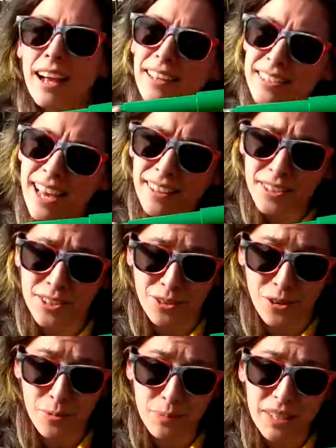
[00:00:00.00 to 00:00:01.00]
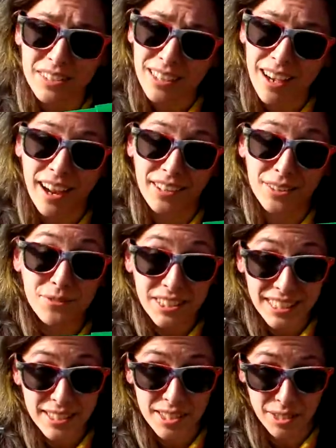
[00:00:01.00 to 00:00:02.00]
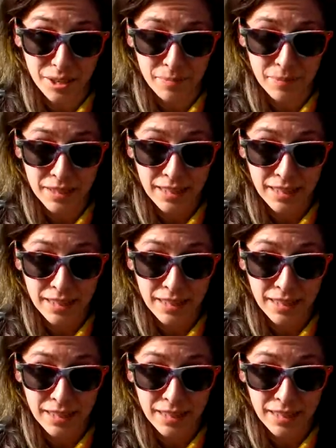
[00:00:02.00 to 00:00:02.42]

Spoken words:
A telescope is a kind of system.